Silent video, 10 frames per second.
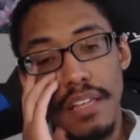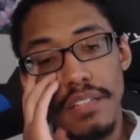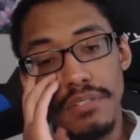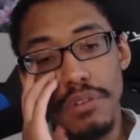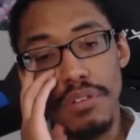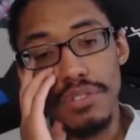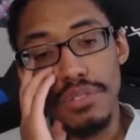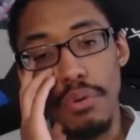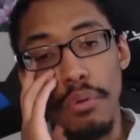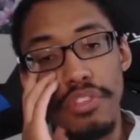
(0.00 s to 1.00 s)
there's all these
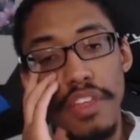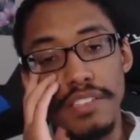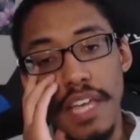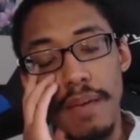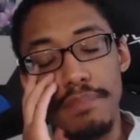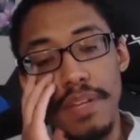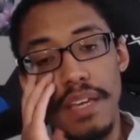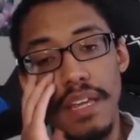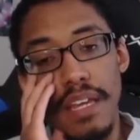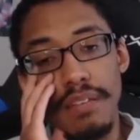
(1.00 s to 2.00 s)
cool things
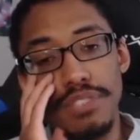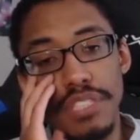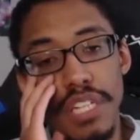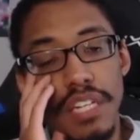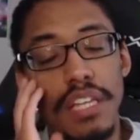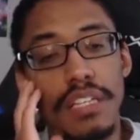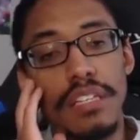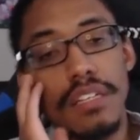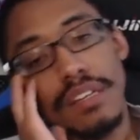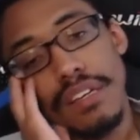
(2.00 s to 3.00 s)
happening, and I'm just kind of like,
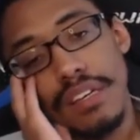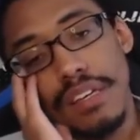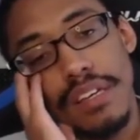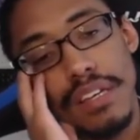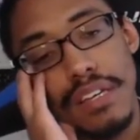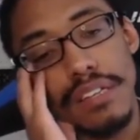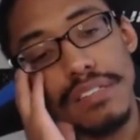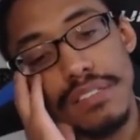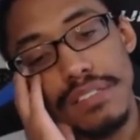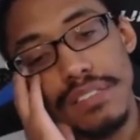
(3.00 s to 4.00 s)
huh.
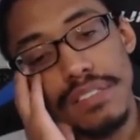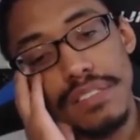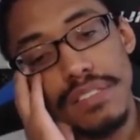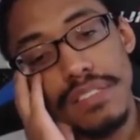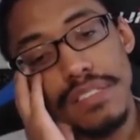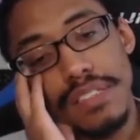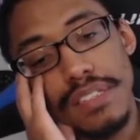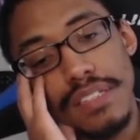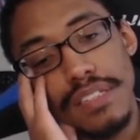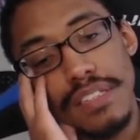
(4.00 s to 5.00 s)

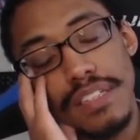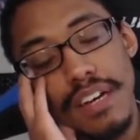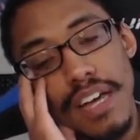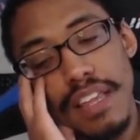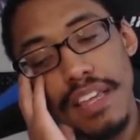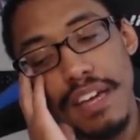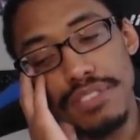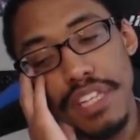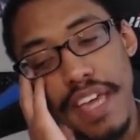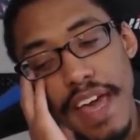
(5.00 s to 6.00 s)
You know, I
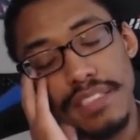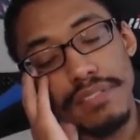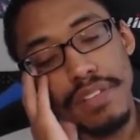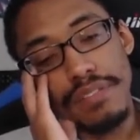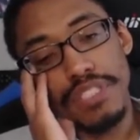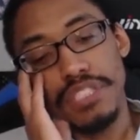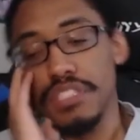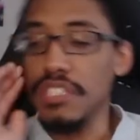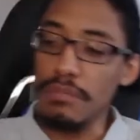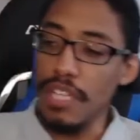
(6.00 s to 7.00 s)
was like actively
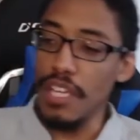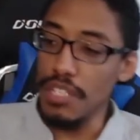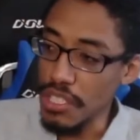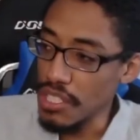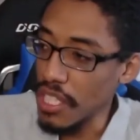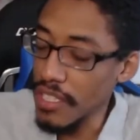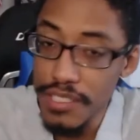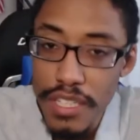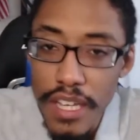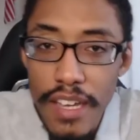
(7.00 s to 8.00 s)
resisting the temptation to check,
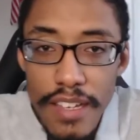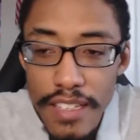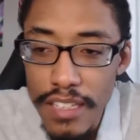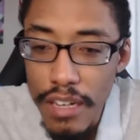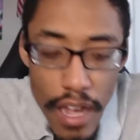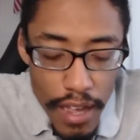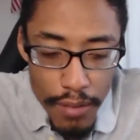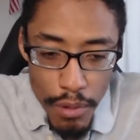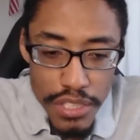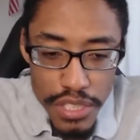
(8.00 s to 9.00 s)
because, you know, I
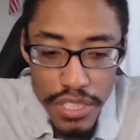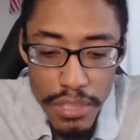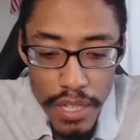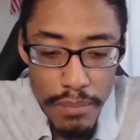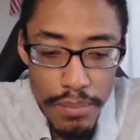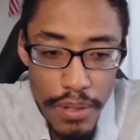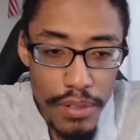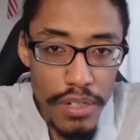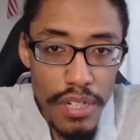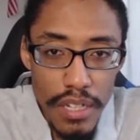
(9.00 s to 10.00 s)
watch things on my
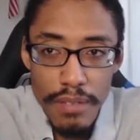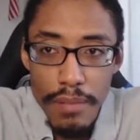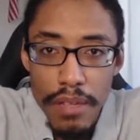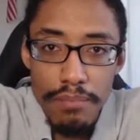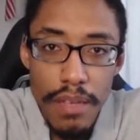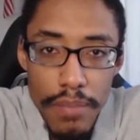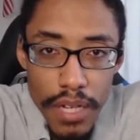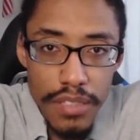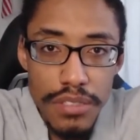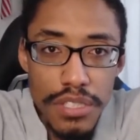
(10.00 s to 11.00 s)
computer, and my main
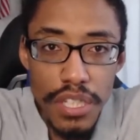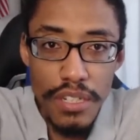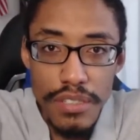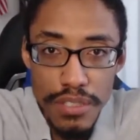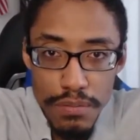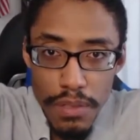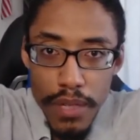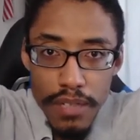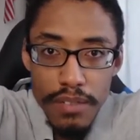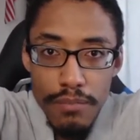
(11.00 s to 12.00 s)
monitor's here, that's where
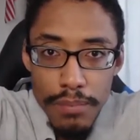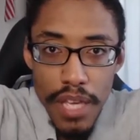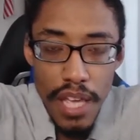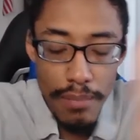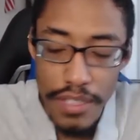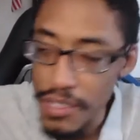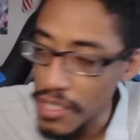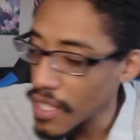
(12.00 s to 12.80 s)
my webcam is,